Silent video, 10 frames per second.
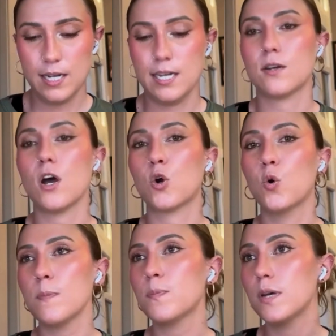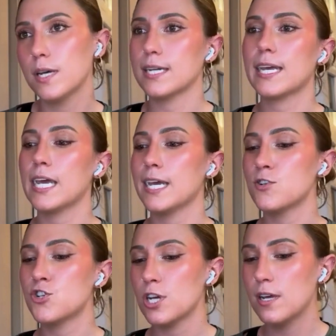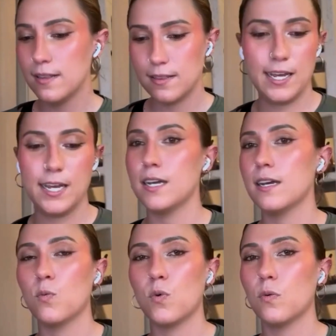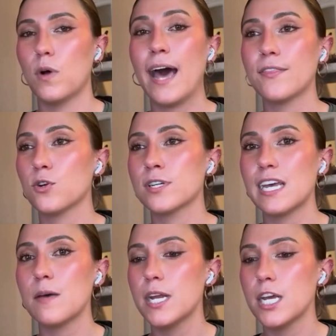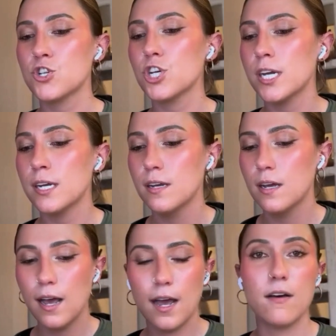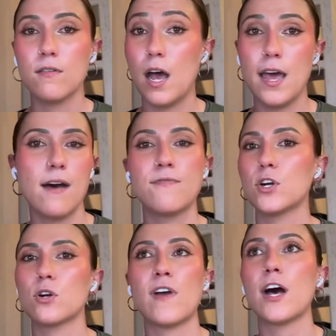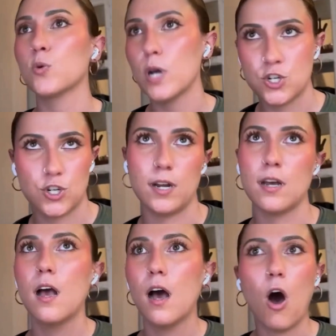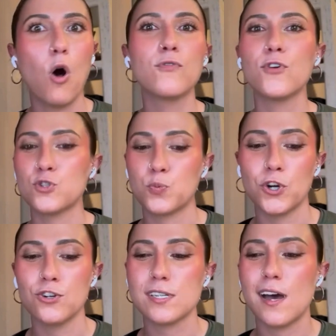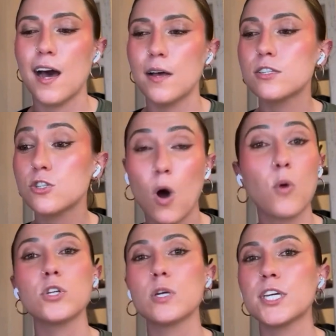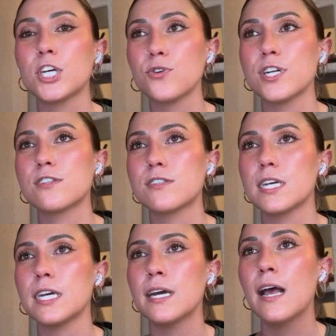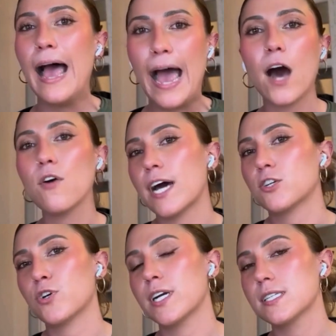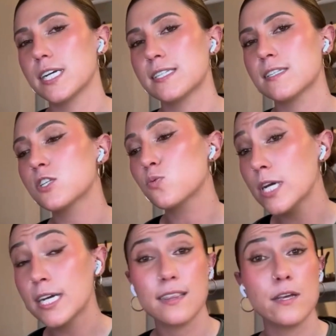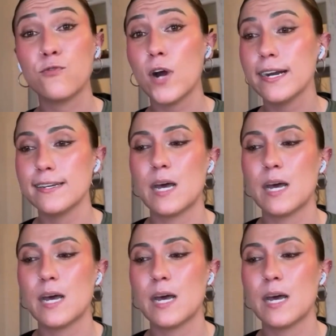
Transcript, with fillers: equip, engage, they had their examination of, of their evaluation, all of those words. Uh, so I'll really be curious to see how that translates this week. And then Friday's